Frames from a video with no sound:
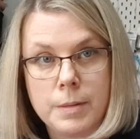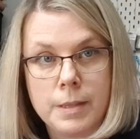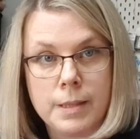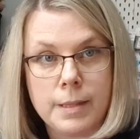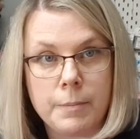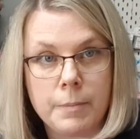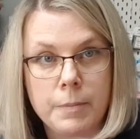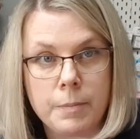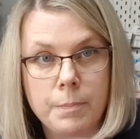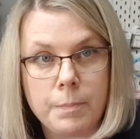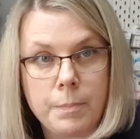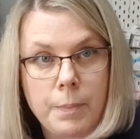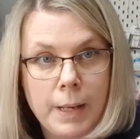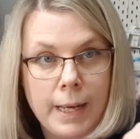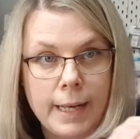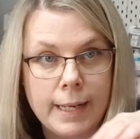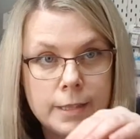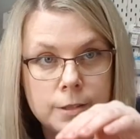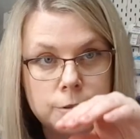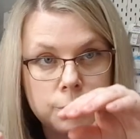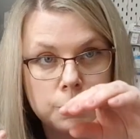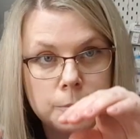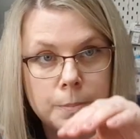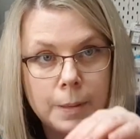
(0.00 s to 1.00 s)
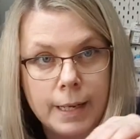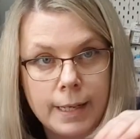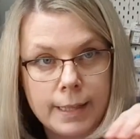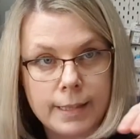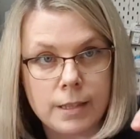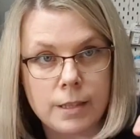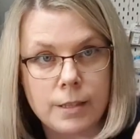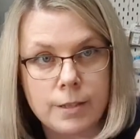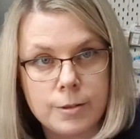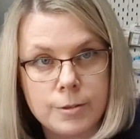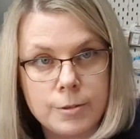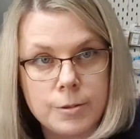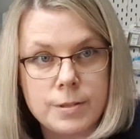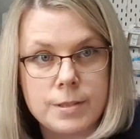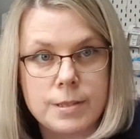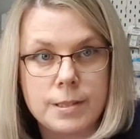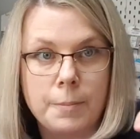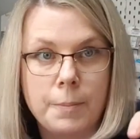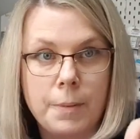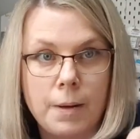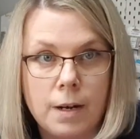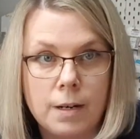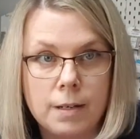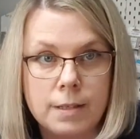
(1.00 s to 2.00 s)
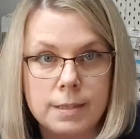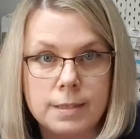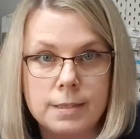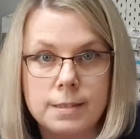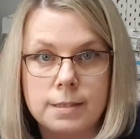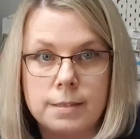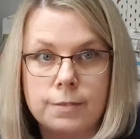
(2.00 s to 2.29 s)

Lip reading: The two back yokes and the pockets